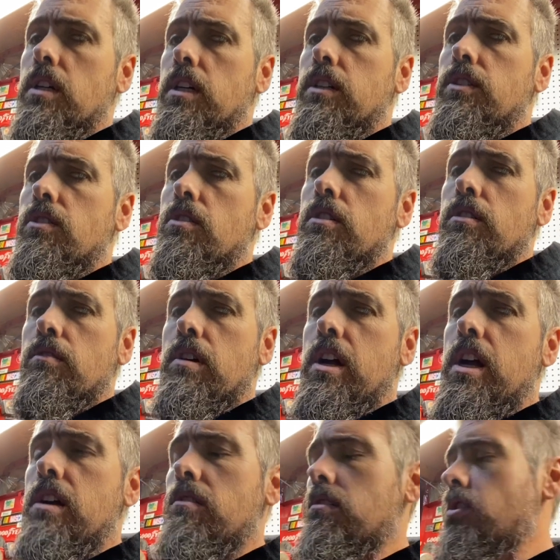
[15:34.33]
like a dark
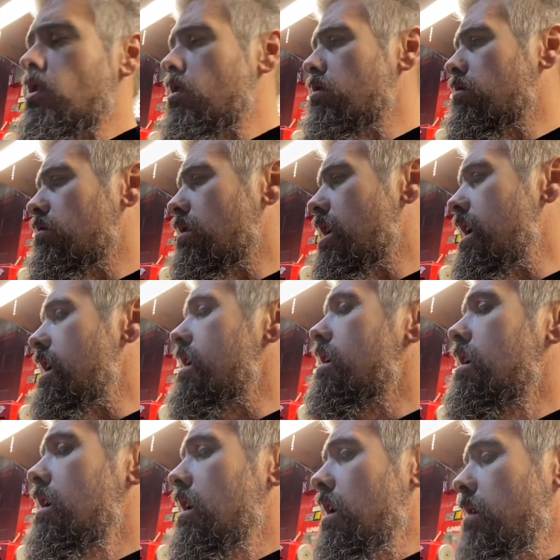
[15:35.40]
gray or an auto gray,
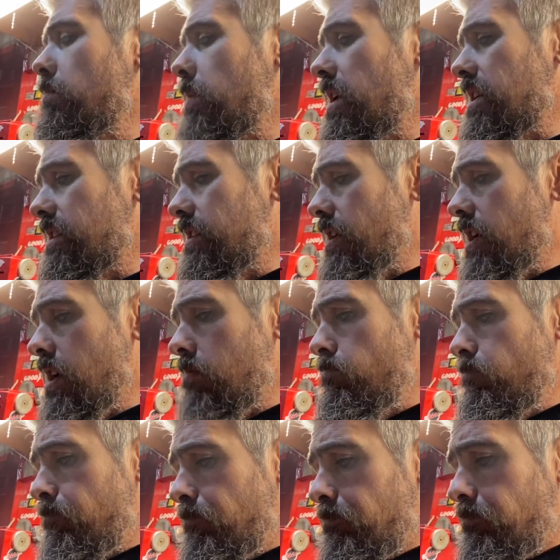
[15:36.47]
but
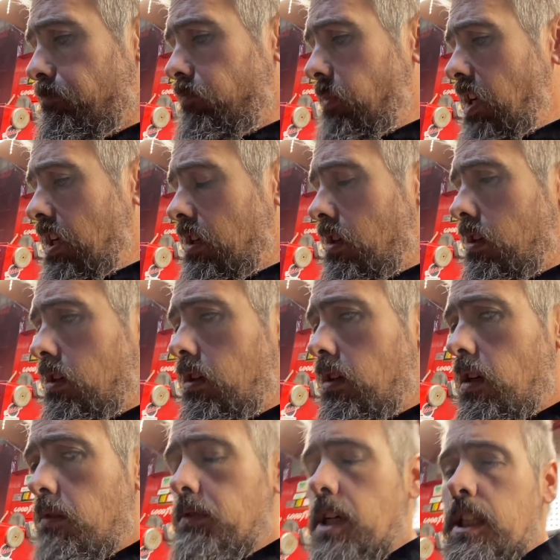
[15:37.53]
um,
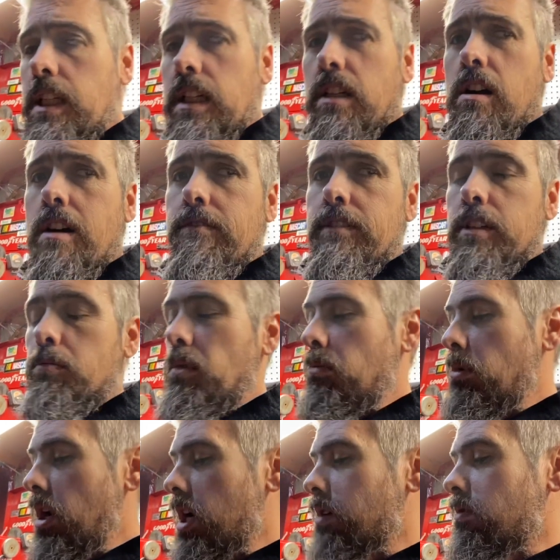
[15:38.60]
I'm not that confident in my
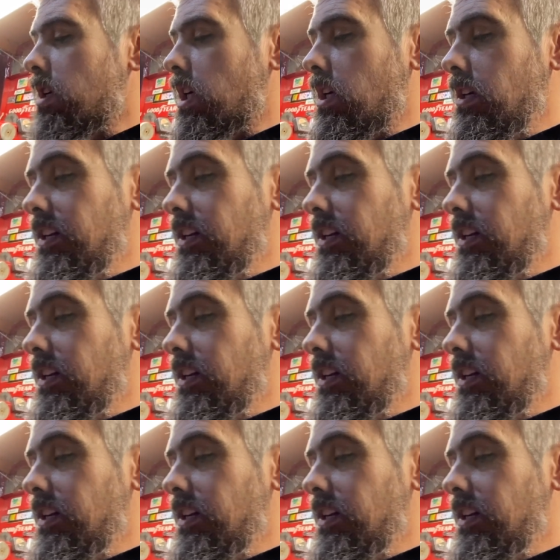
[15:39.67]
bodywork.